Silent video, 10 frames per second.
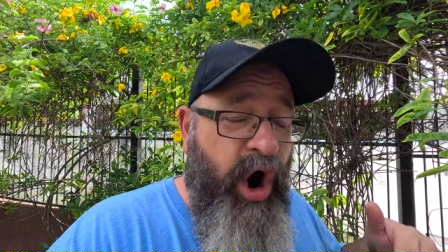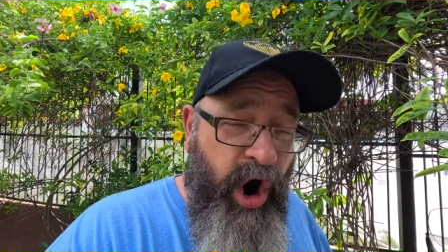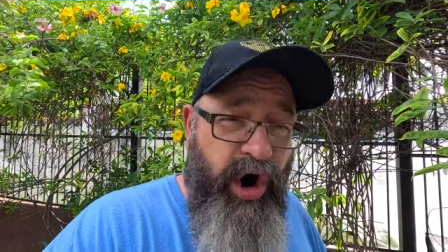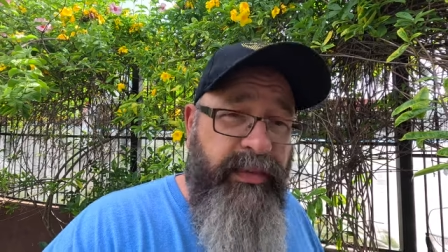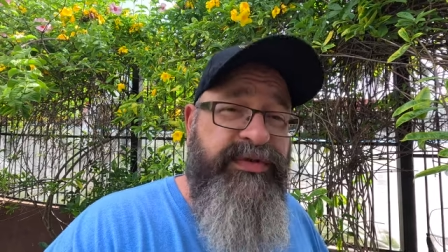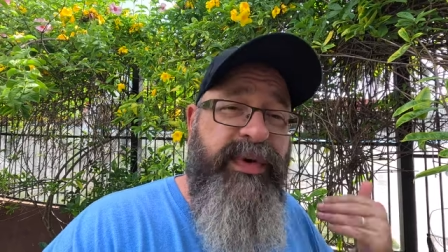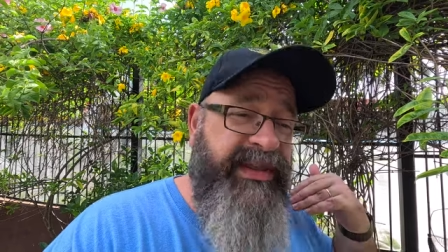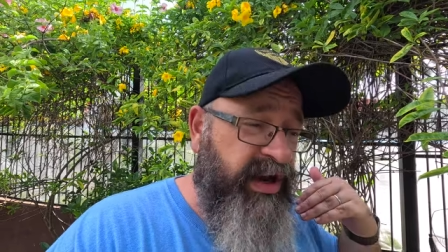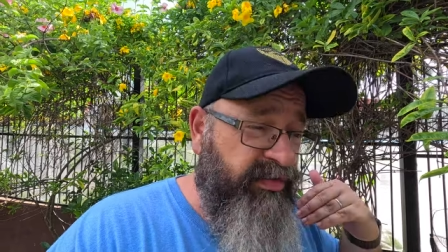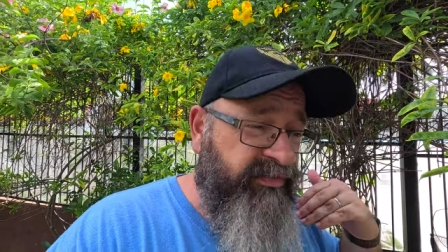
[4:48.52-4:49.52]
arms, right?
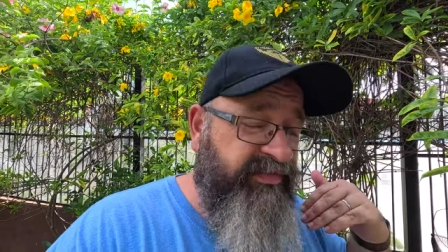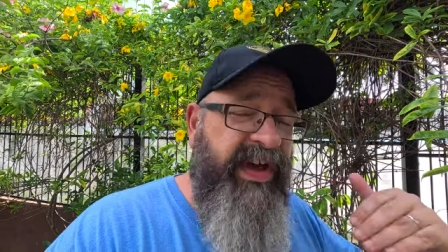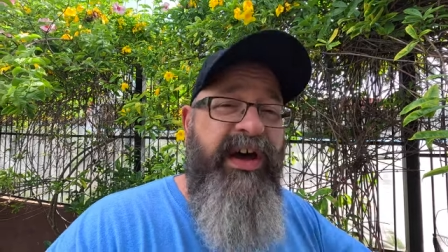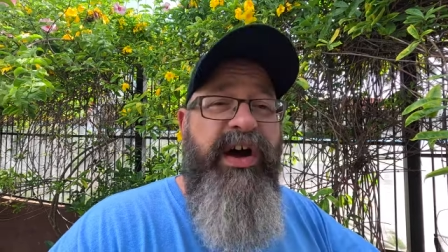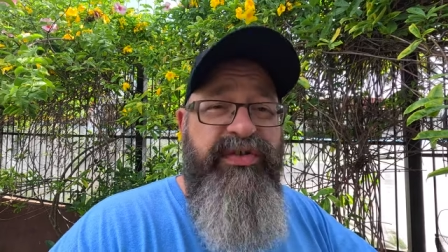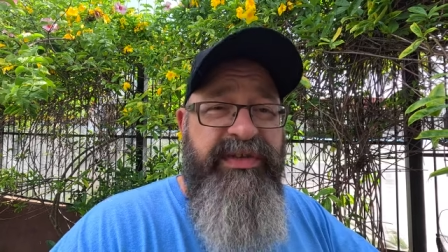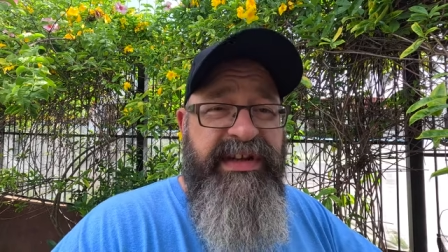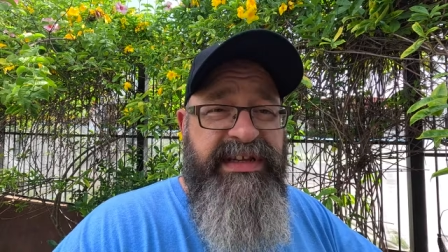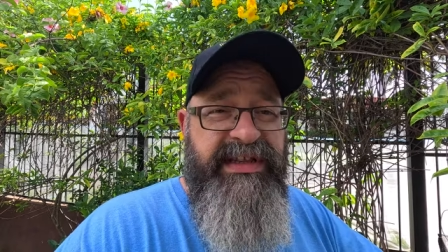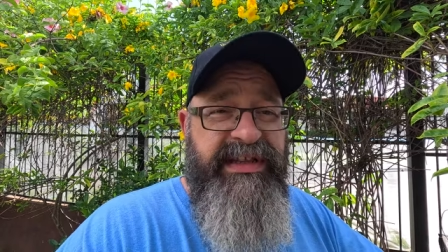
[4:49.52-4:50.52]
They don't fit under
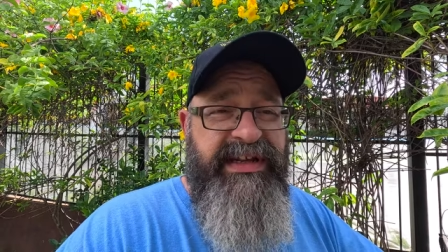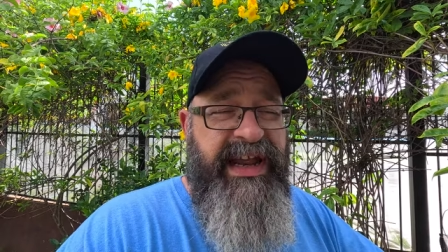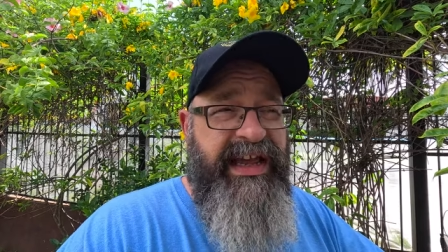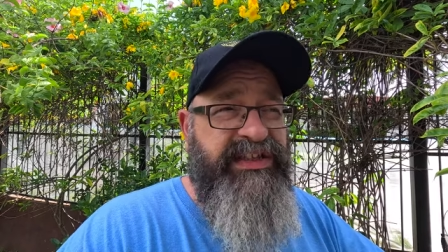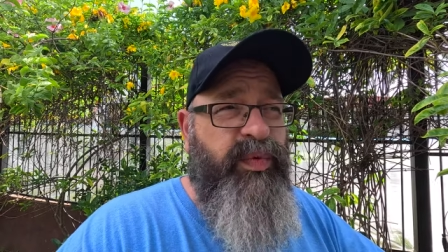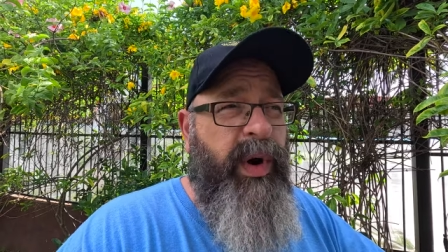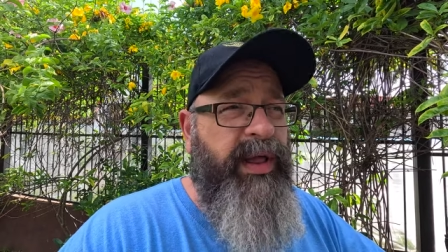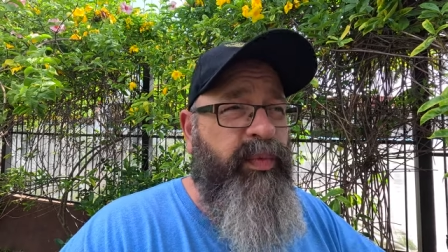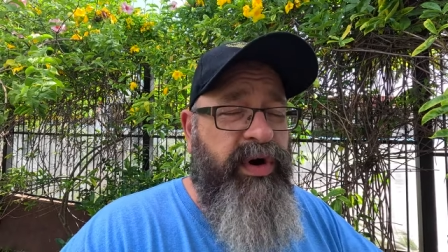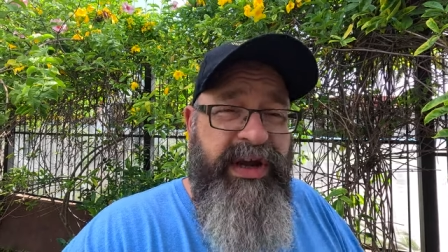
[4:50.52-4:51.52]
the desk while
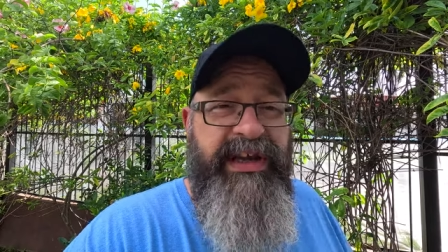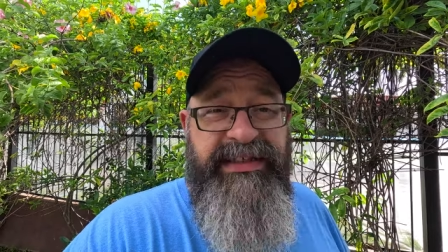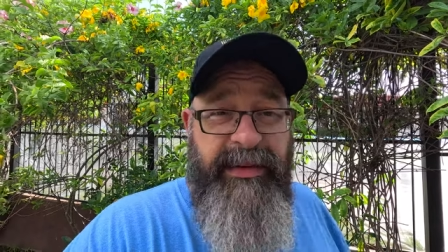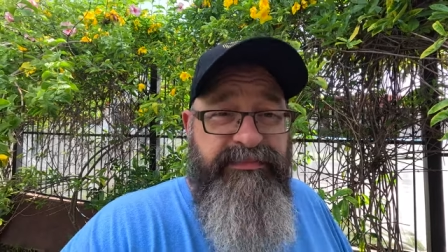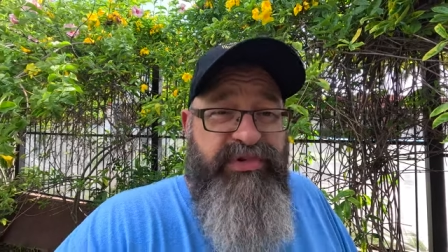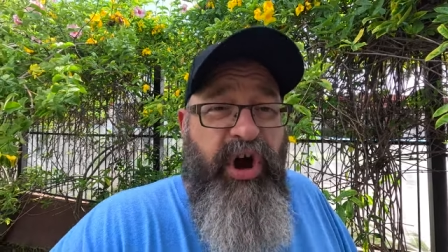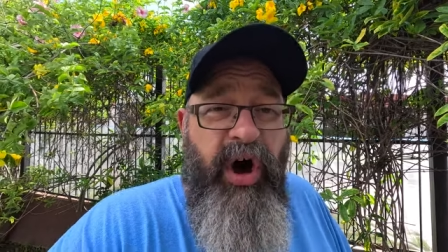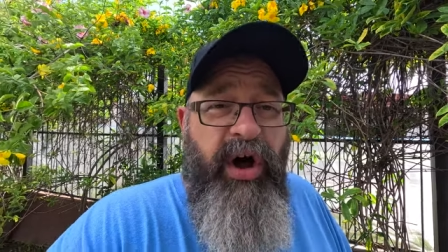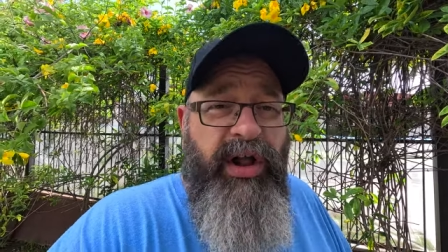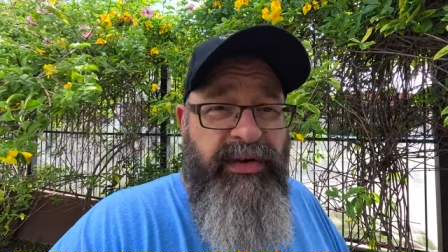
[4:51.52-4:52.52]
I'm working because I'm
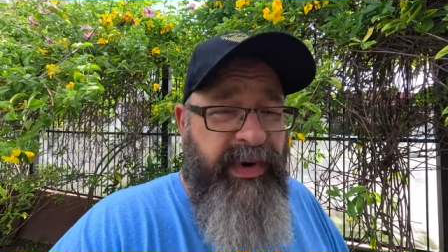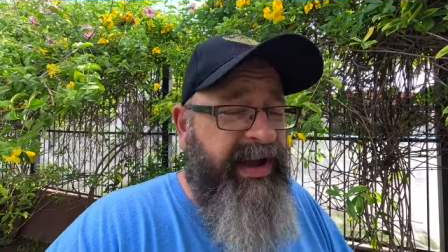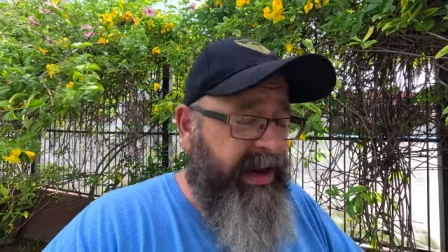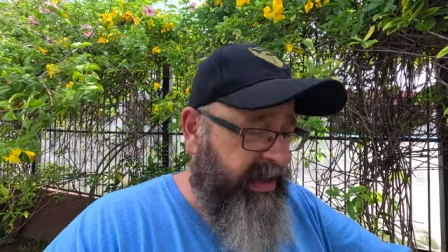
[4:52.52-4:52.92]
tall, right?